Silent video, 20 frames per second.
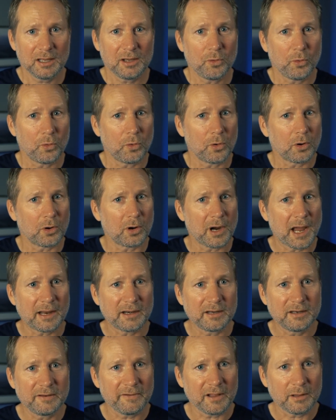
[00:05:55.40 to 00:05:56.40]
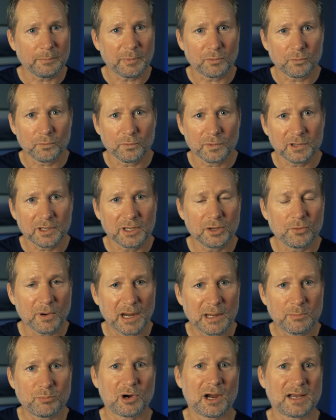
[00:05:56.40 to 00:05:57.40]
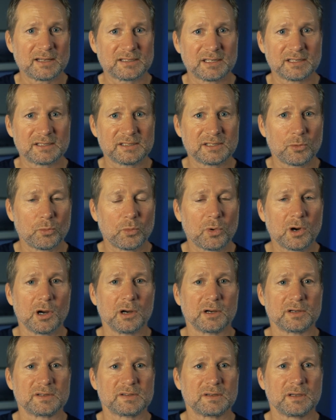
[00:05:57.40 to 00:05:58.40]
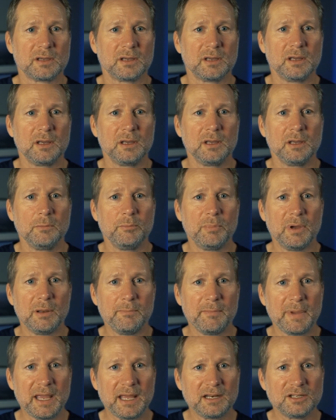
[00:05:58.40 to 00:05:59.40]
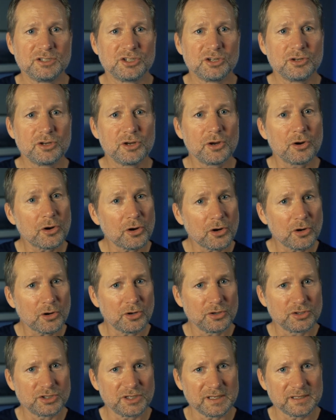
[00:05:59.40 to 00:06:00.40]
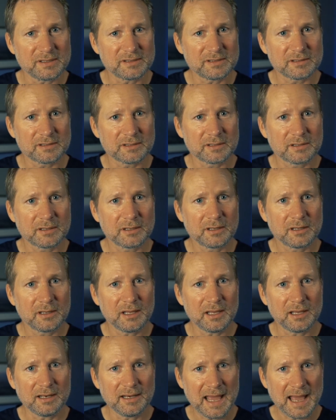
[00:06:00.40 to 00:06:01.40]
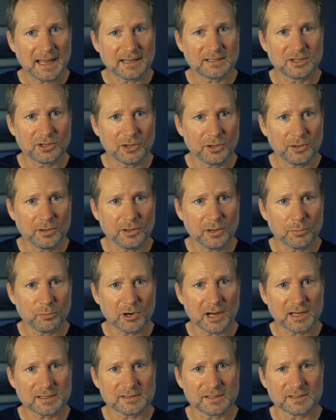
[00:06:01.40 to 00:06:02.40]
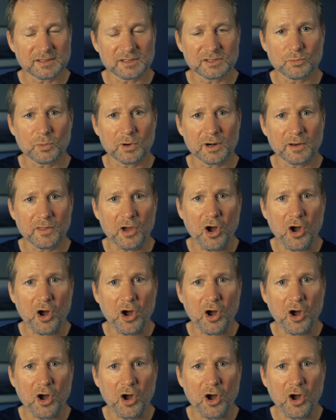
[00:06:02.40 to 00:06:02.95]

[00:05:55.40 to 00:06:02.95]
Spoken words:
or how to develop a really great process that works. But managing your urges and executing your process is one of the